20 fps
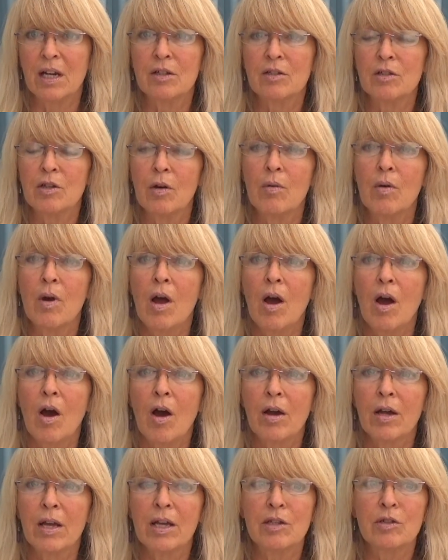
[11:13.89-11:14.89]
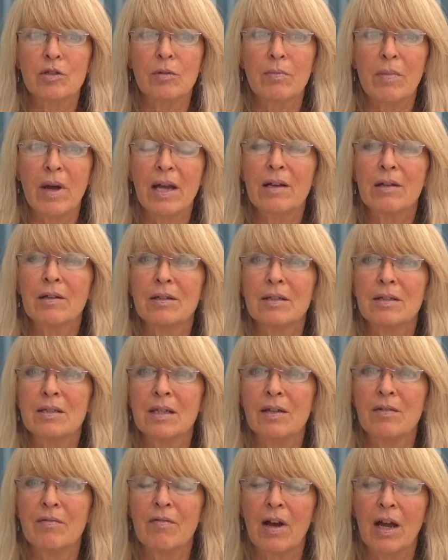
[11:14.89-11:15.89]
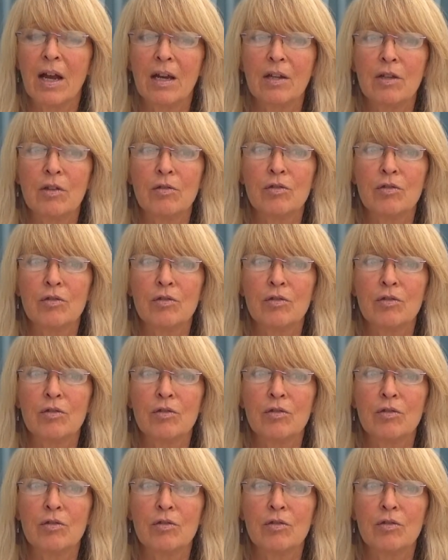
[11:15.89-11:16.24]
And so Archangel Michael is inviting